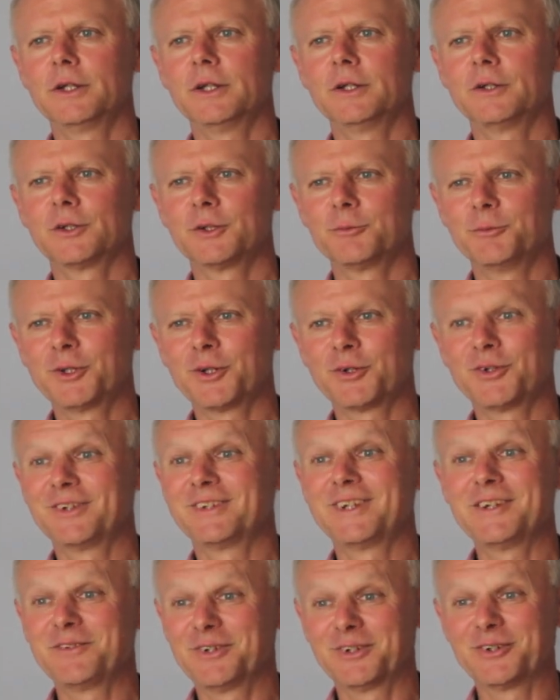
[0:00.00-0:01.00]
at least, because
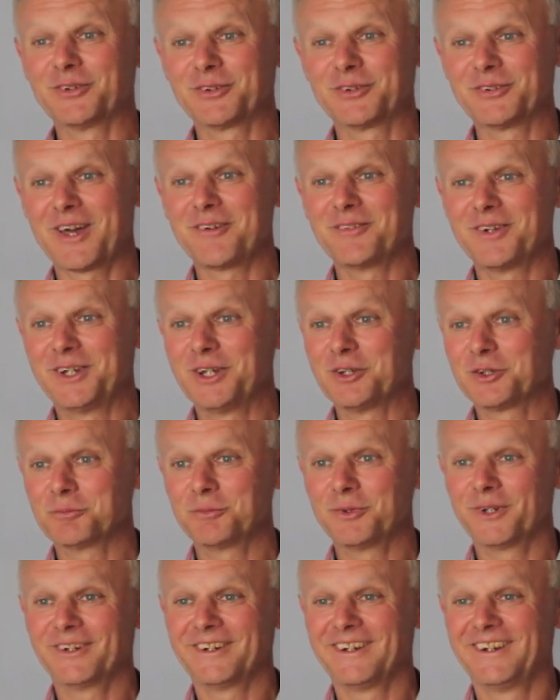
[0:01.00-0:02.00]
it's difficult to have the
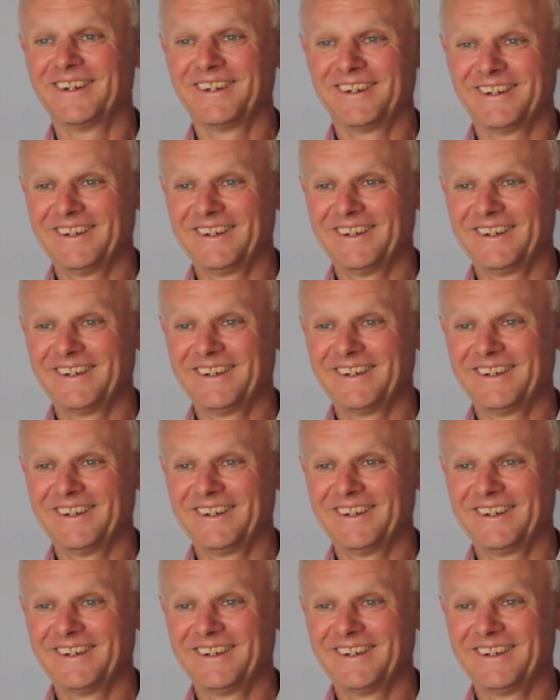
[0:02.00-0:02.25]
discipline